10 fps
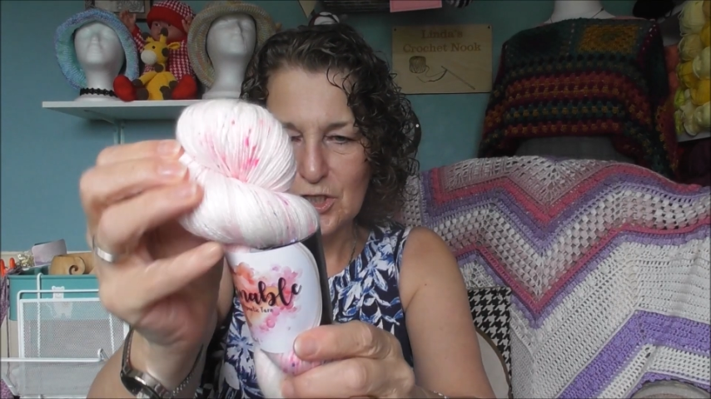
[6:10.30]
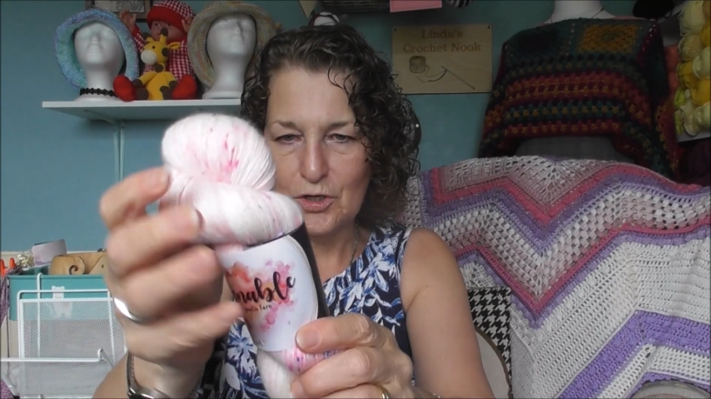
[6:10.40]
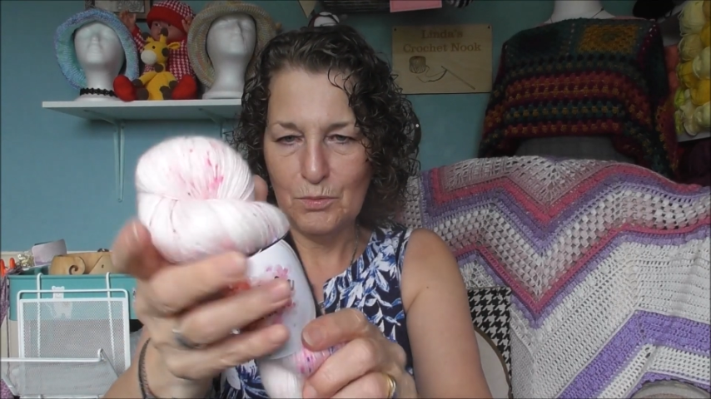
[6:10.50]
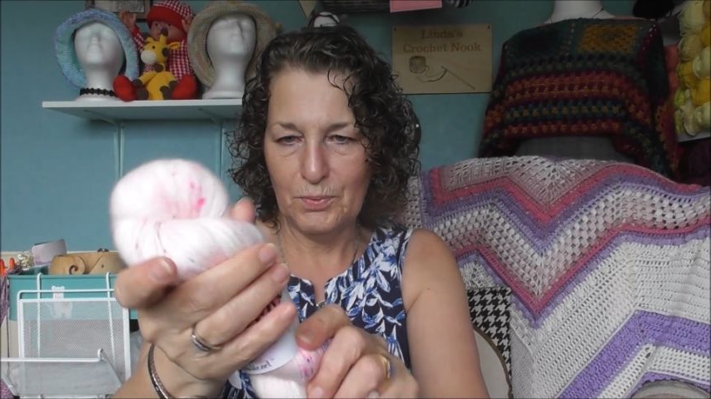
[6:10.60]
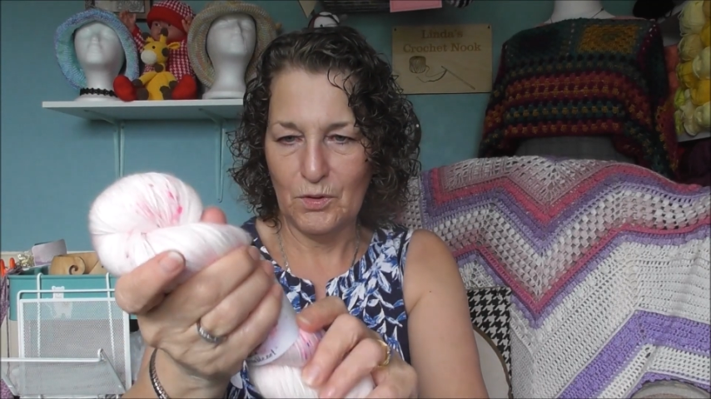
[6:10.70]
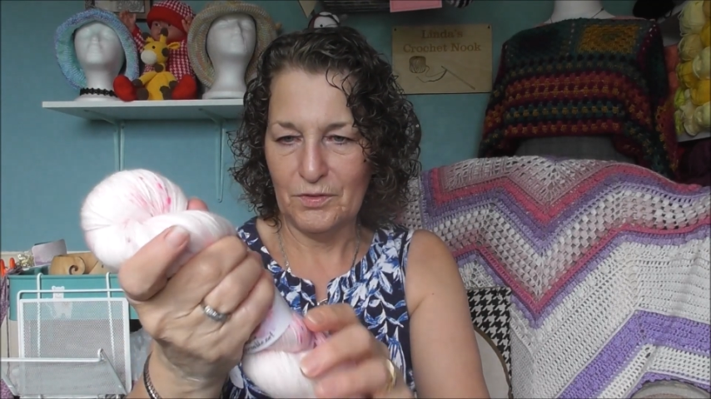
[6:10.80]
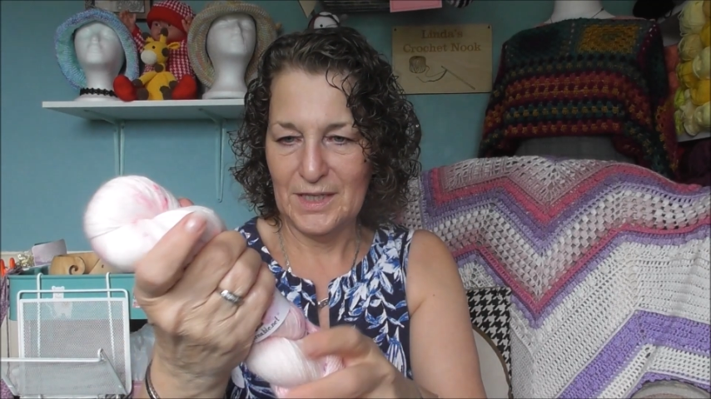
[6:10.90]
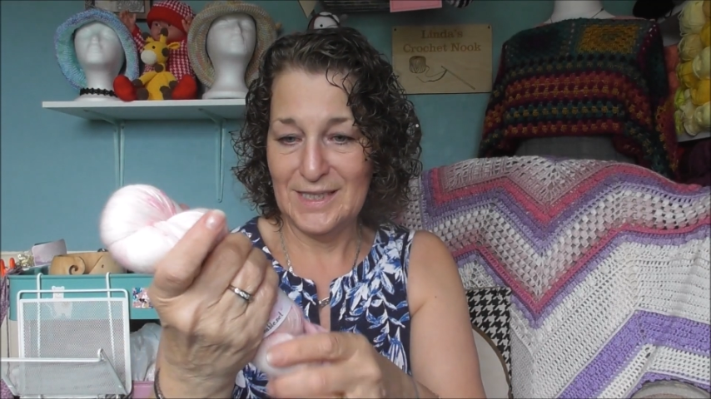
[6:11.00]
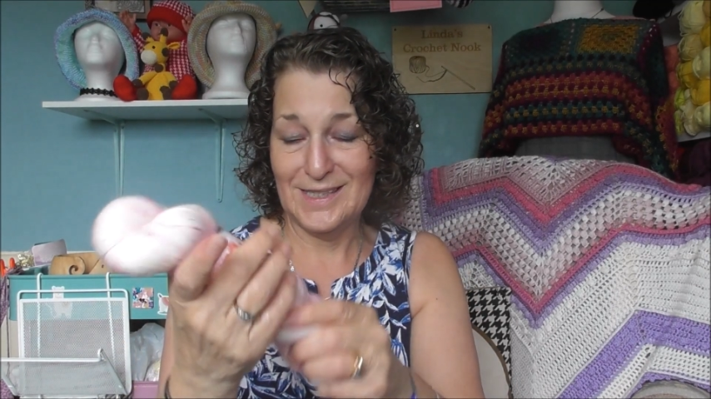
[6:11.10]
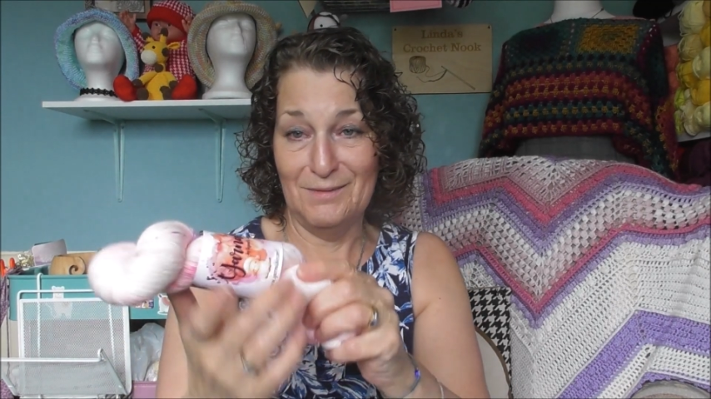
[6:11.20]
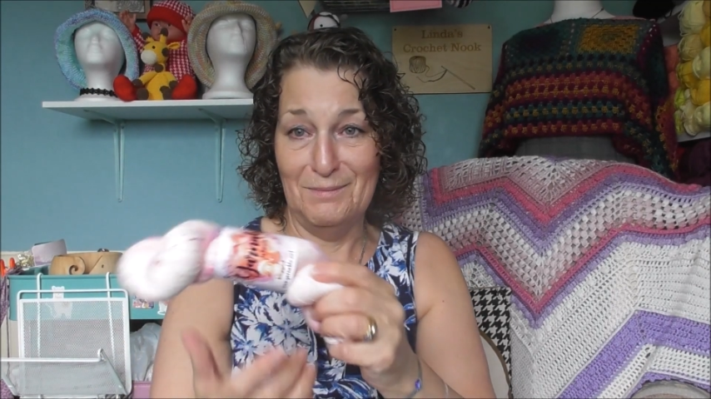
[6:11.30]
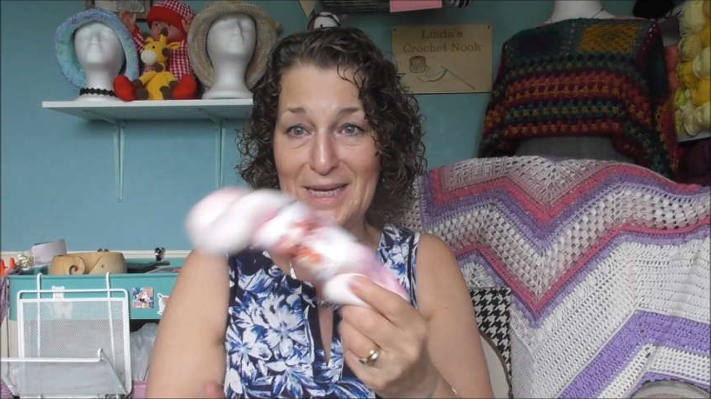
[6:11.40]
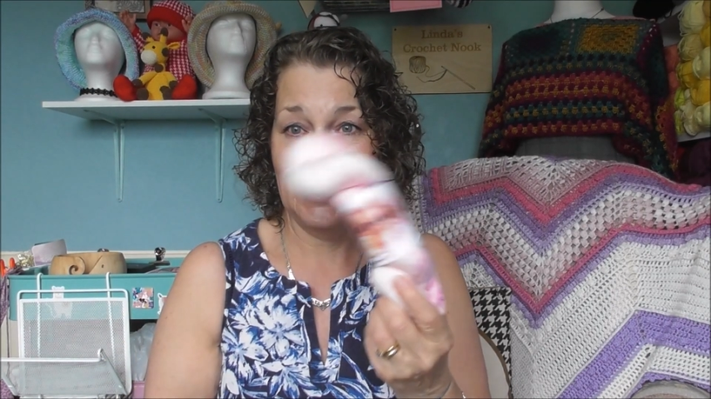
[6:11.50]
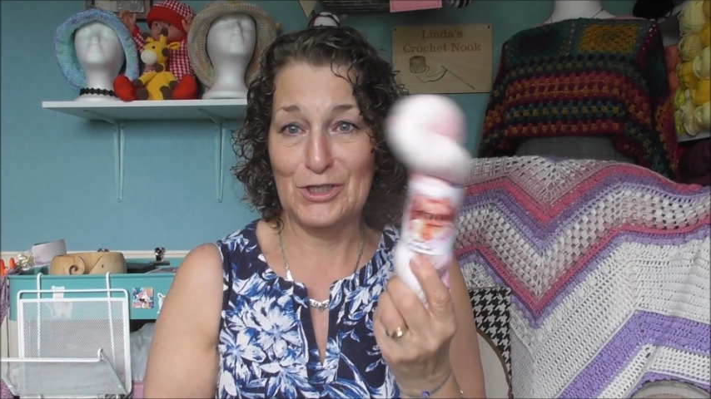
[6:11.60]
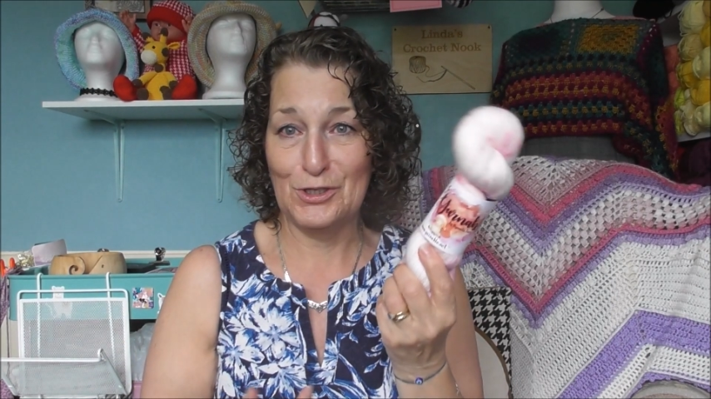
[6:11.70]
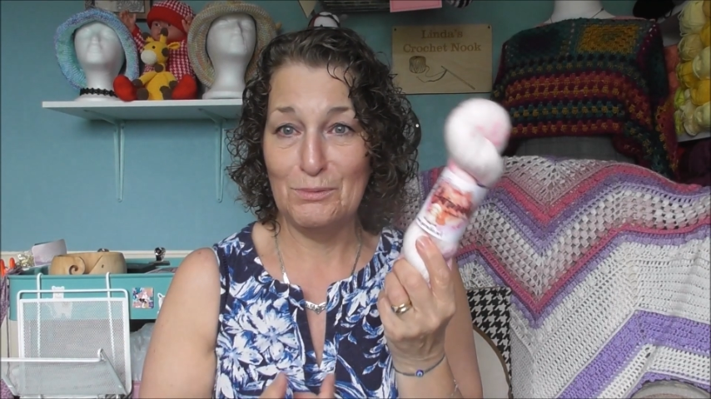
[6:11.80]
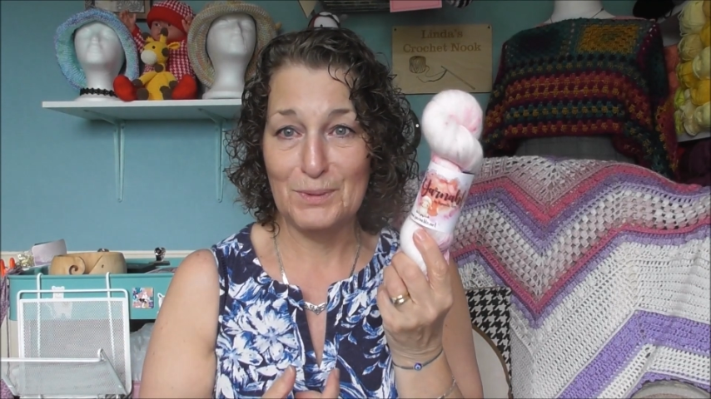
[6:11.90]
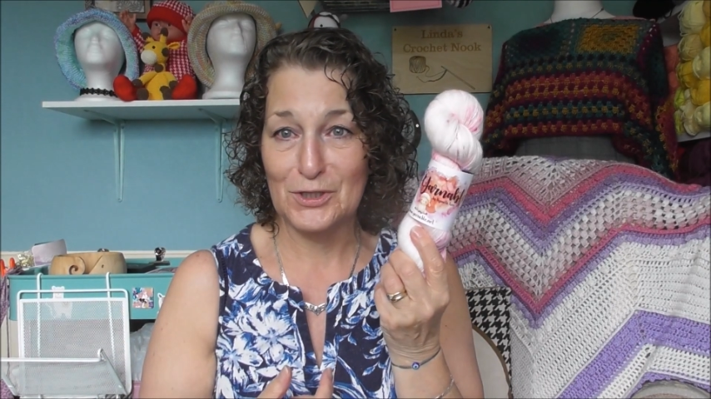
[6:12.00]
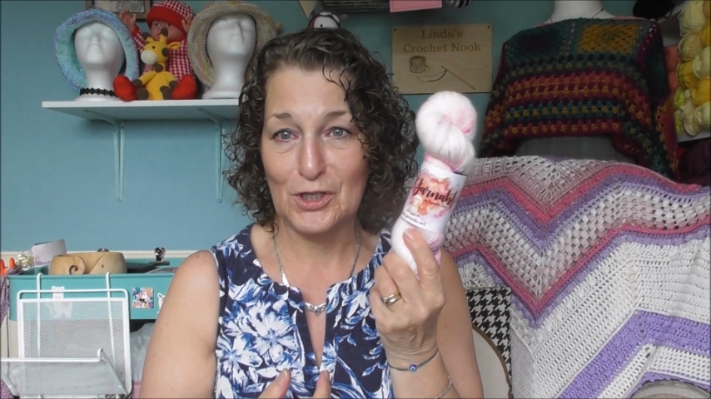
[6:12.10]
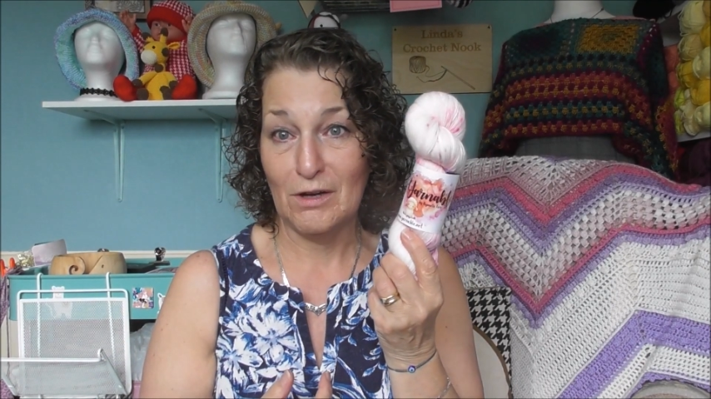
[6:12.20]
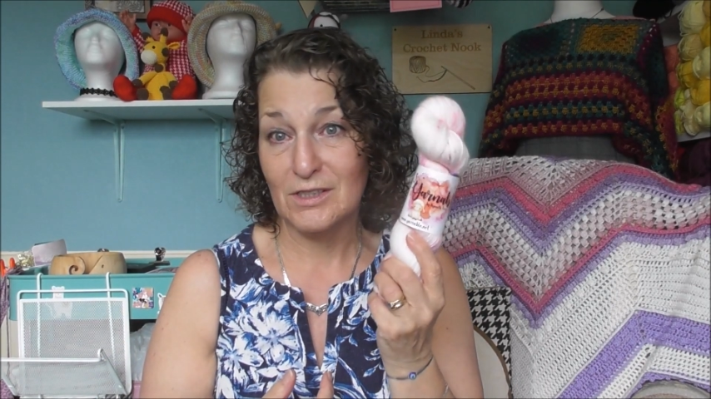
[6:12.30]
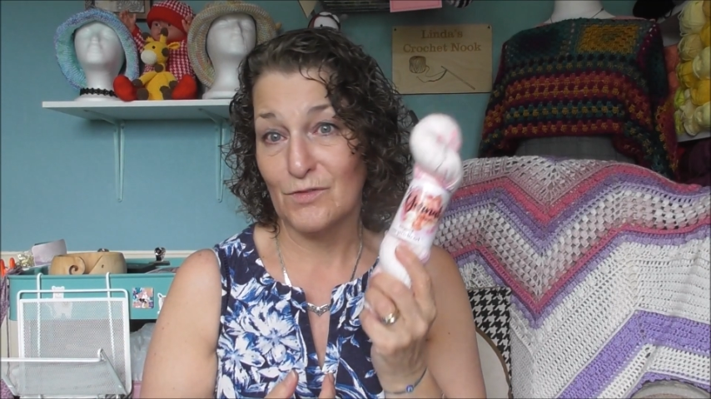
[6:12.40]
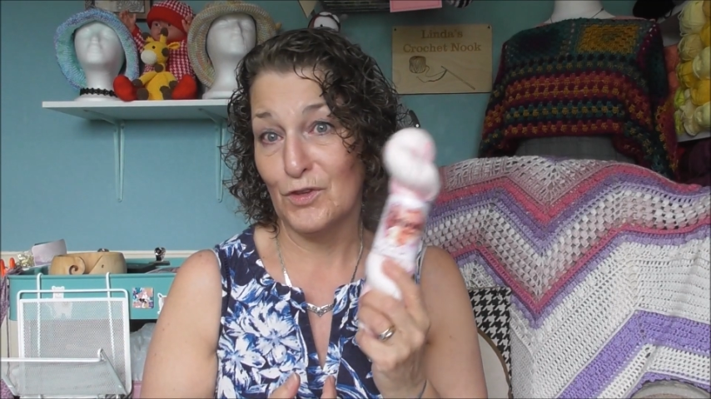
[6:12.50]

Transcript: to but these will make super socks